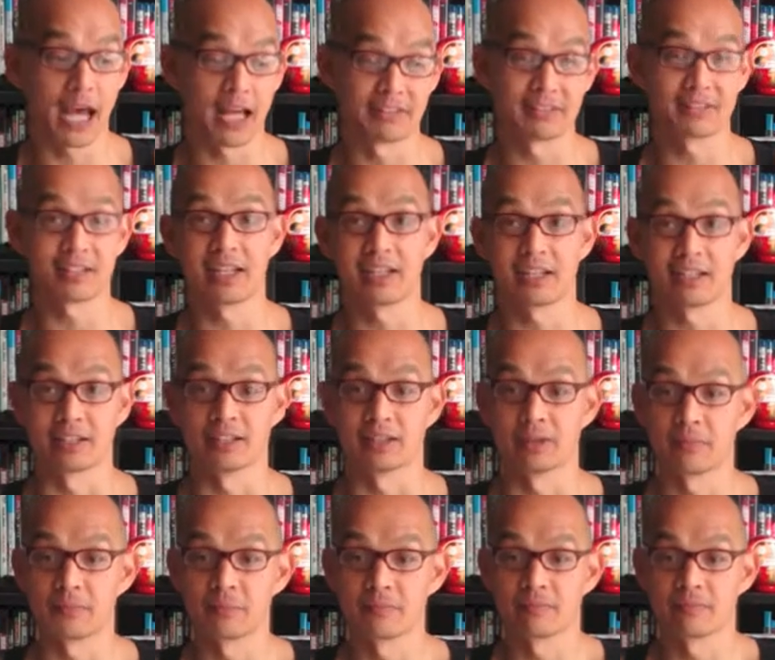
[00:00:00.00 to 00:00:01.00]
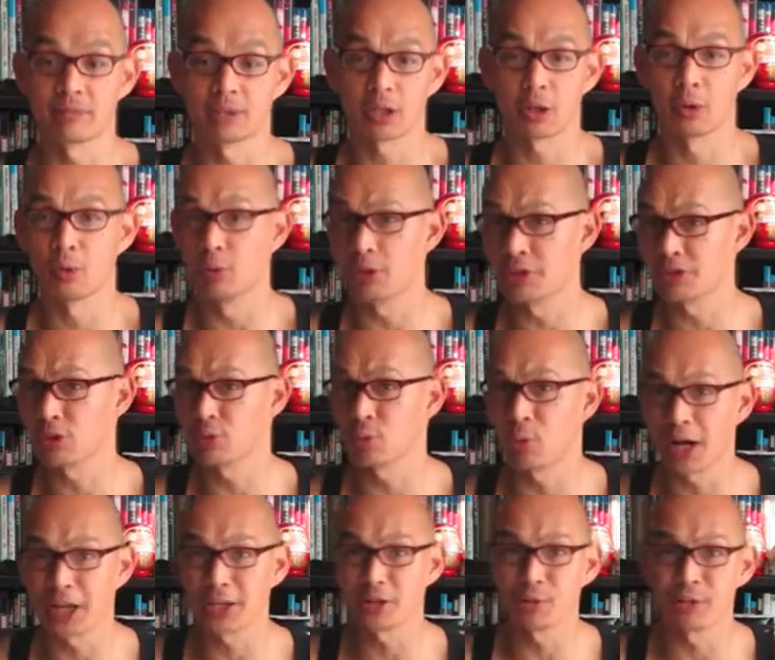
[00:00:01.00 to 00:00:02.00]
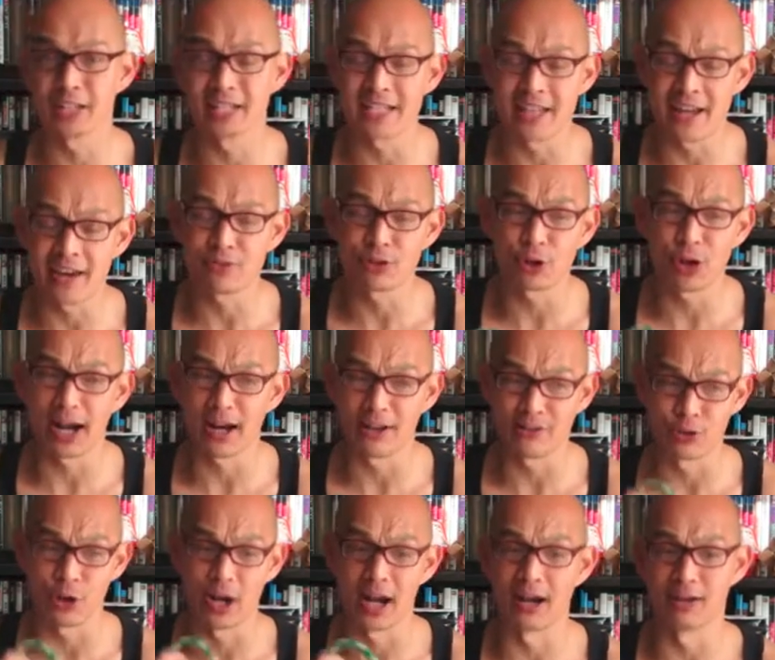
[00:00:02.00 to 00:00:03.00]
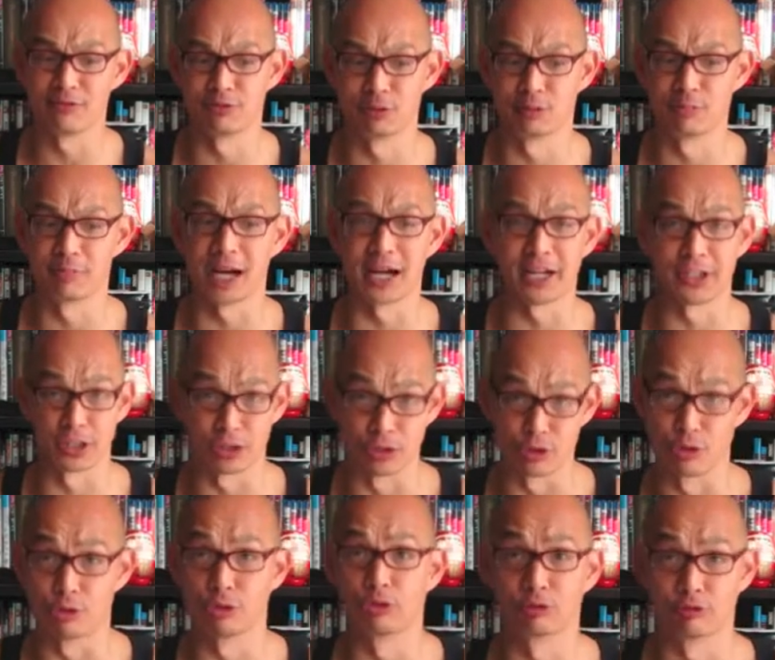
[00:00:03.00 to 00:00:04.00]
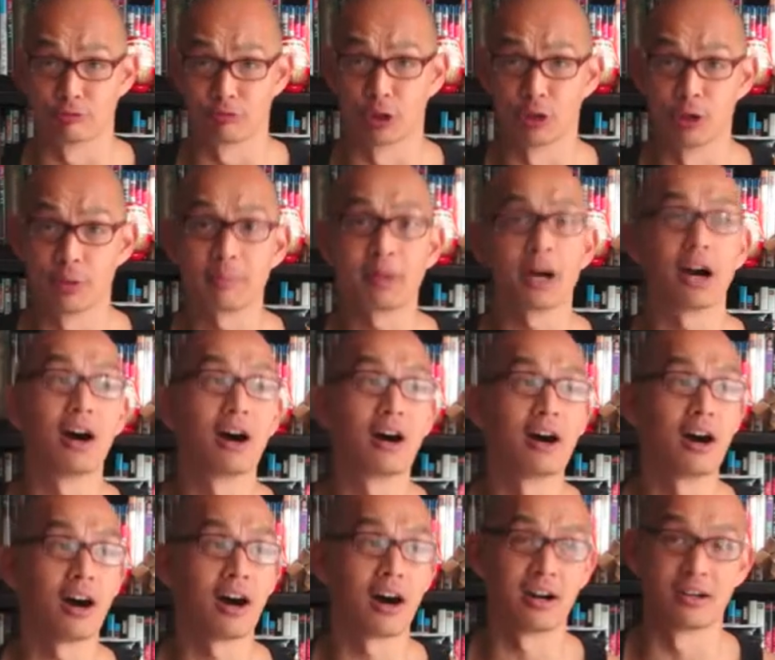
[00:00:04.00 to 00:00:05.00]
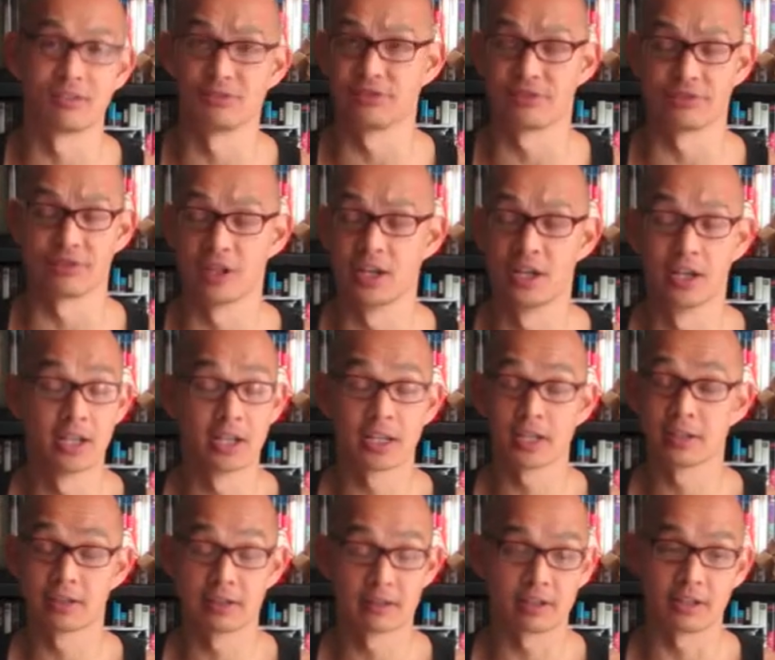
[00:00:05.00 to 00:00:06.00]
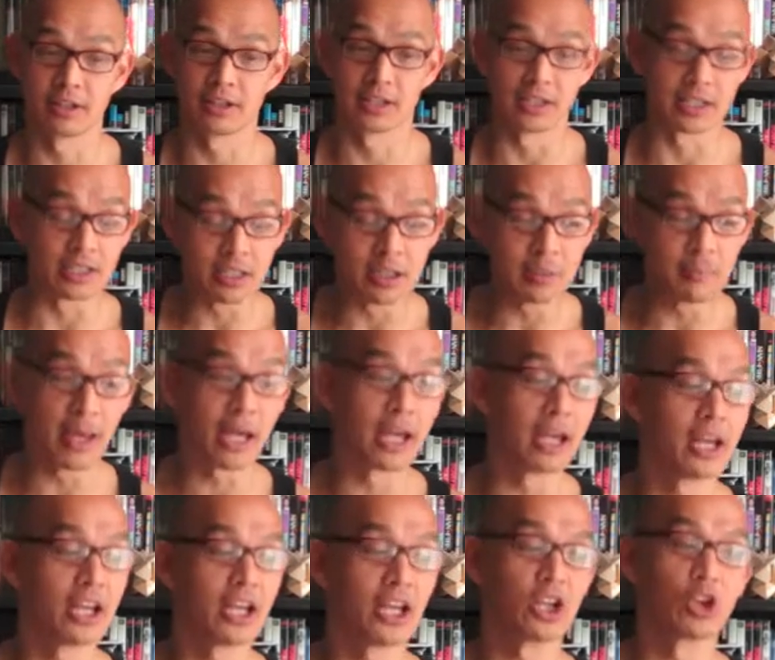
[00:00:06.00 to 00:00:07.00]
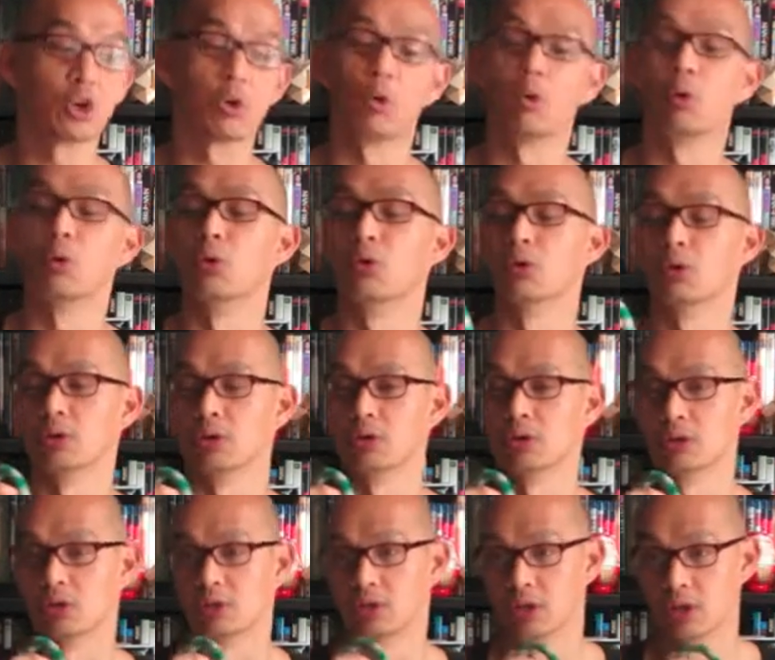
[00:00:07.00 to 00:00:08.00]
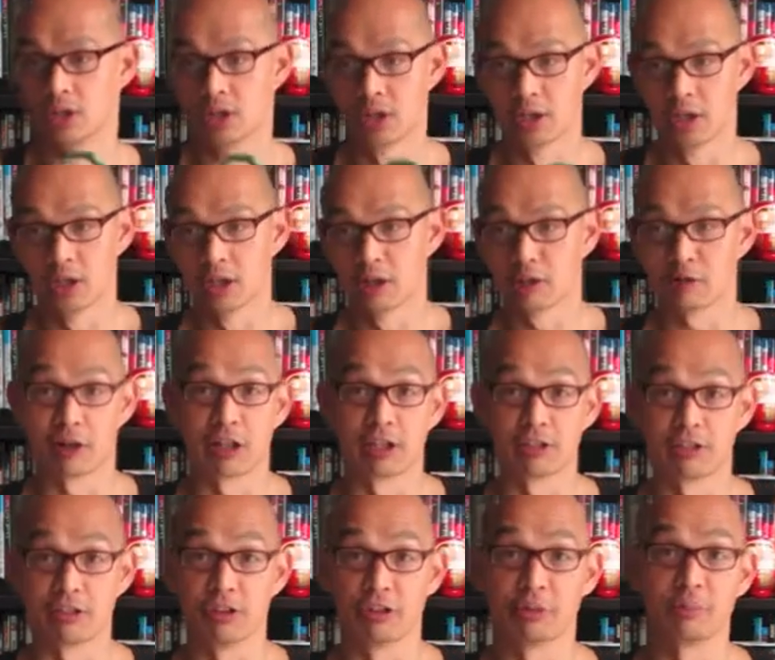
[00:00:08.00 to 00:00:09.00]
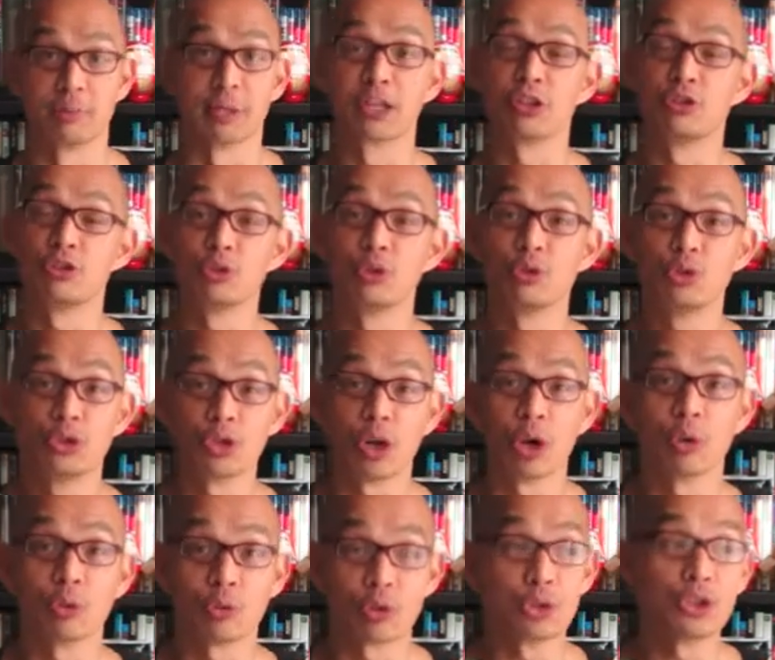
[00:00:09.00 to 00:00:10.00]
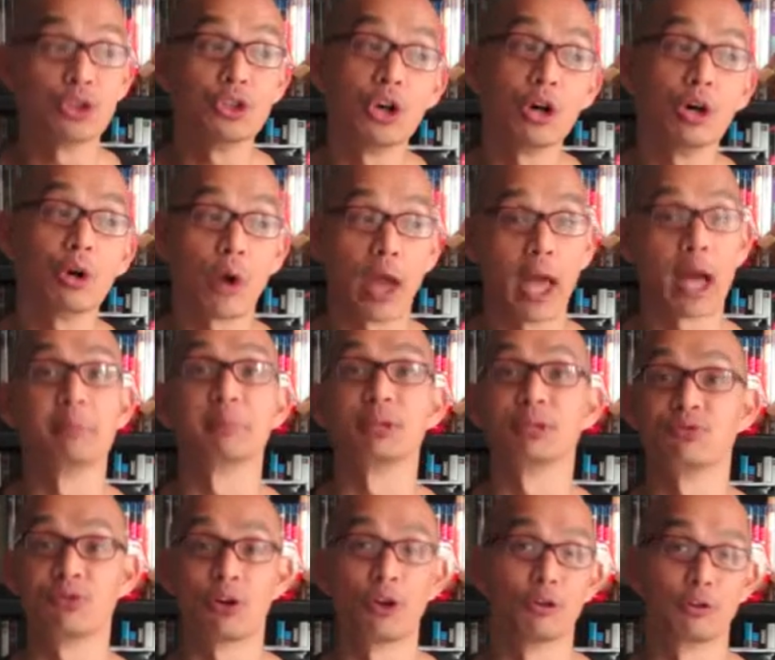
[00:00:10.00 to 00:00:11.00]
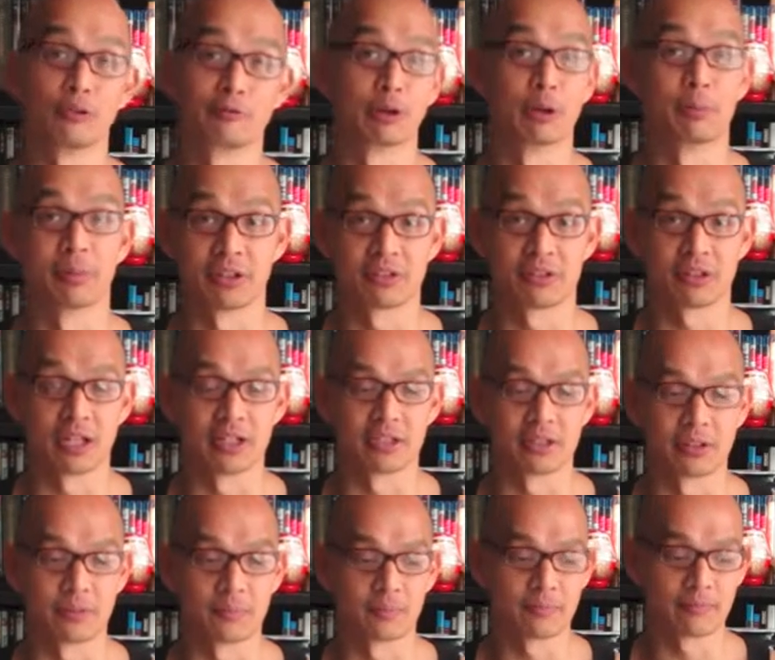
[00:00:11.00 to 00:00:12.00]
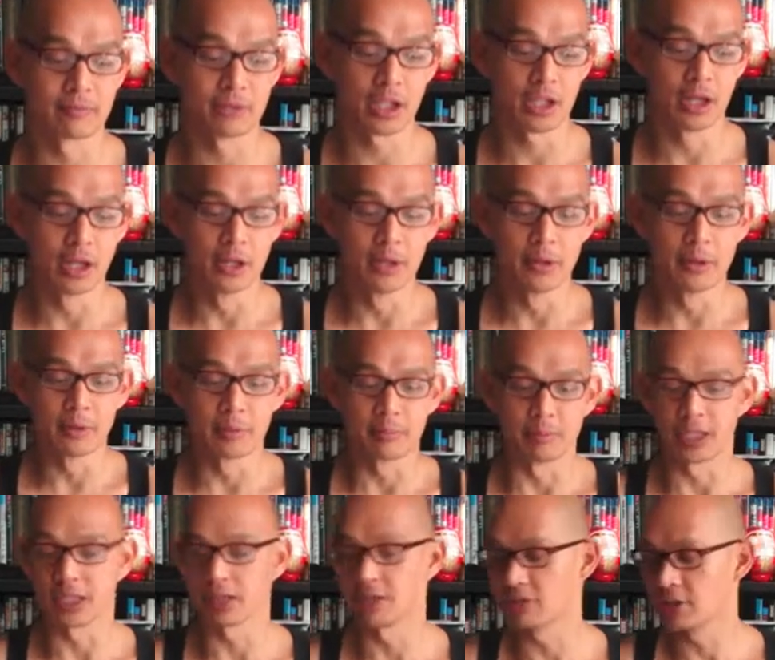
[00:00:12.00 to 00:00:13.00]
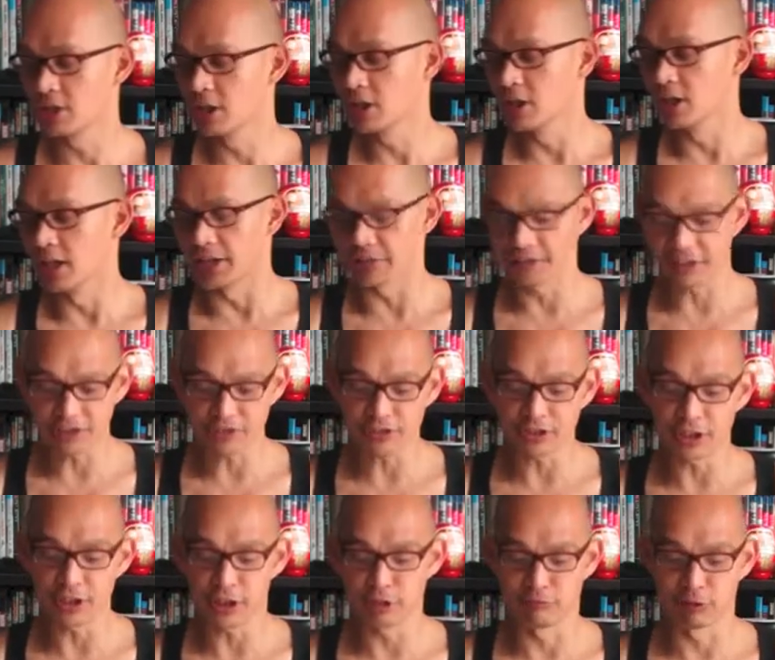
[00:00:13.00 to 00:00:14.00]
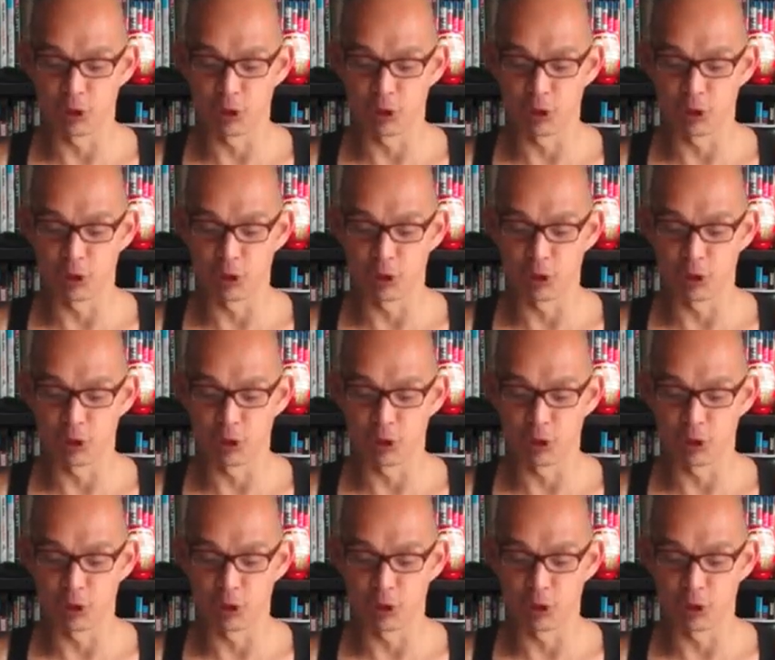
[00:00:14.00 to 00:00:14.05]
has taken, which is why you would never, ever, ever buy a used rope off eBay or Craigslist, because you don't know how many falls the rope has taken. Because essentially